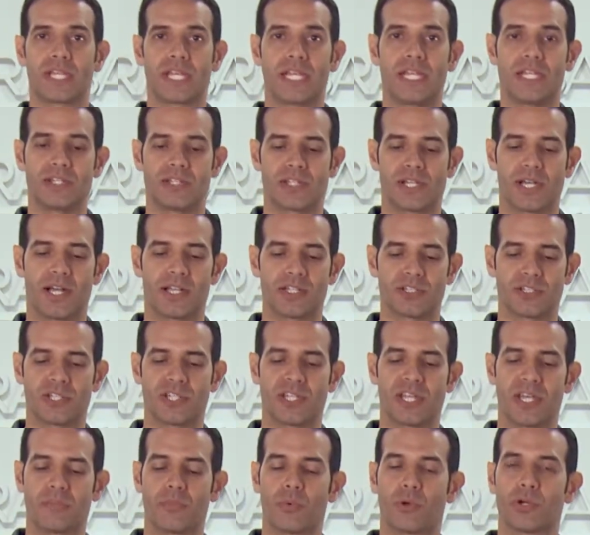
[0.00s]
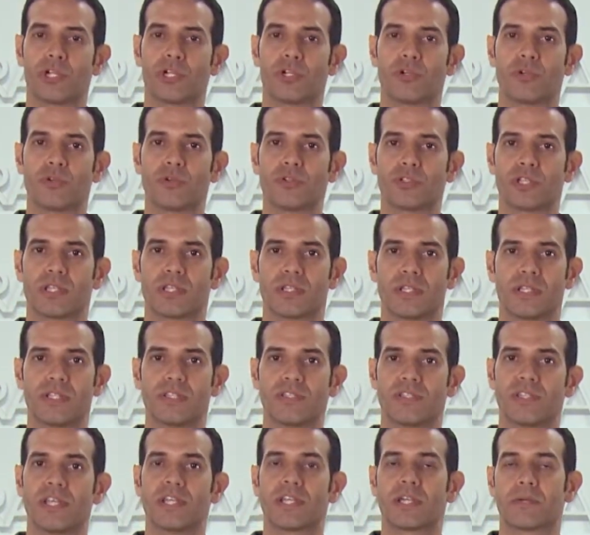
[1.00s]
kinesiology tape when you're using
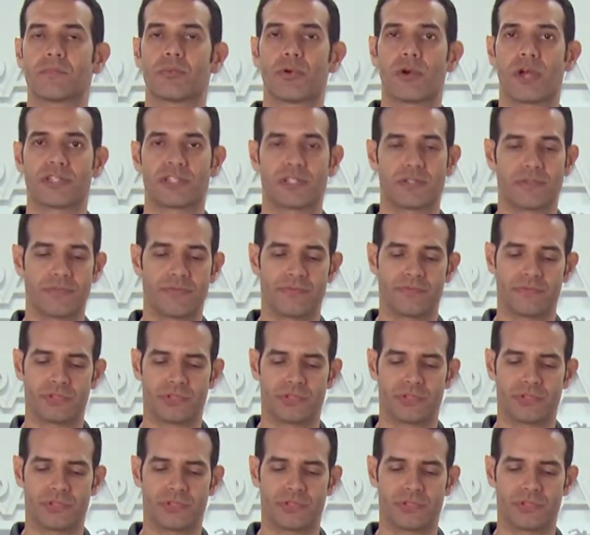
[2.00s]
these decompressive